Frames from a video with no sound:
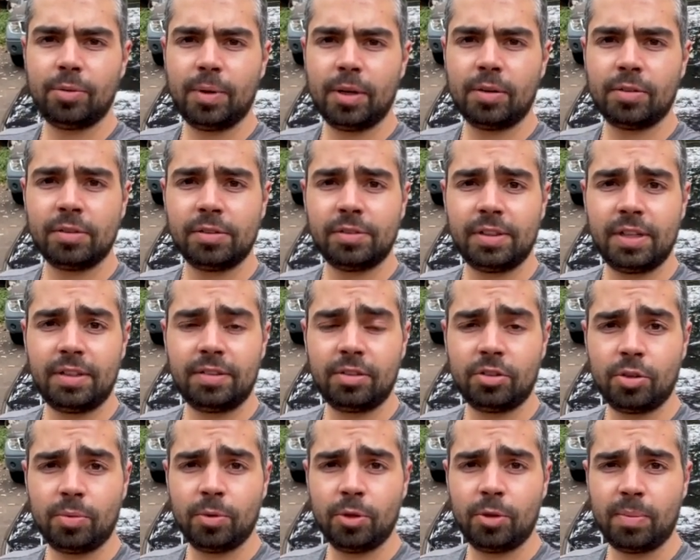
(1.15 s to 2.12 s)
Welcome to
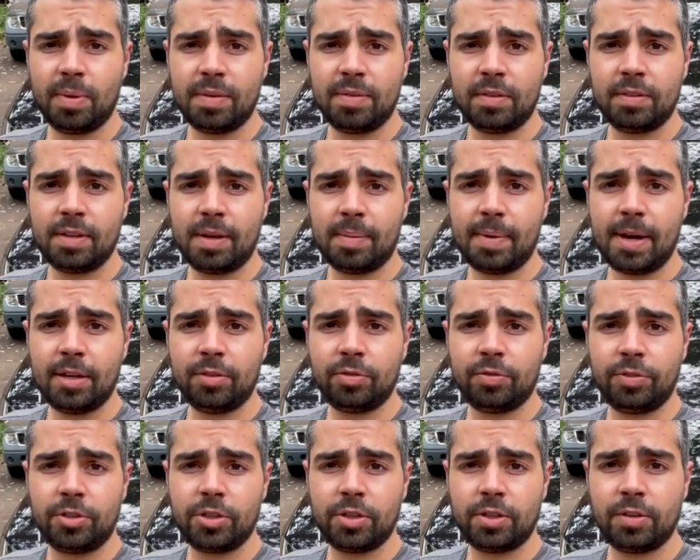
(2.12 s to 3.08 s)
another video here on the
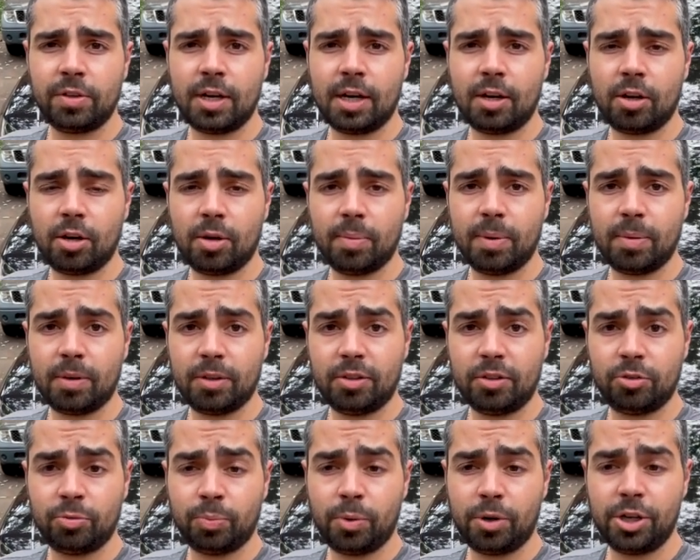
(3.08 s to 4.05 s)
Noble Motorsport
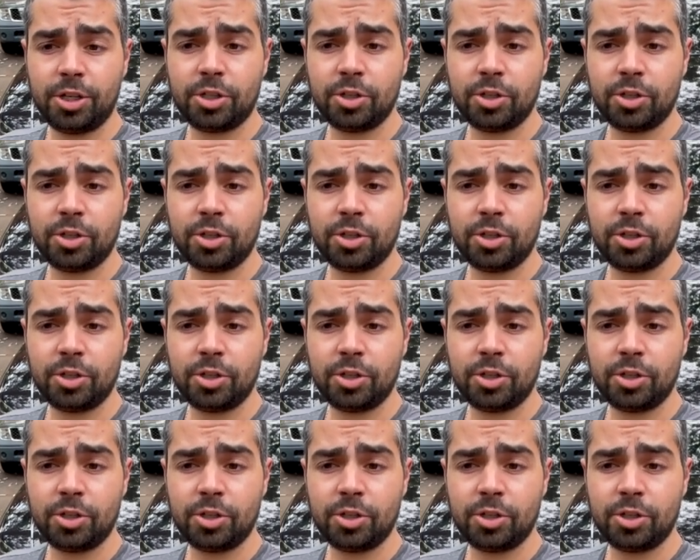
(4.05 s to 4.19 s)
channel.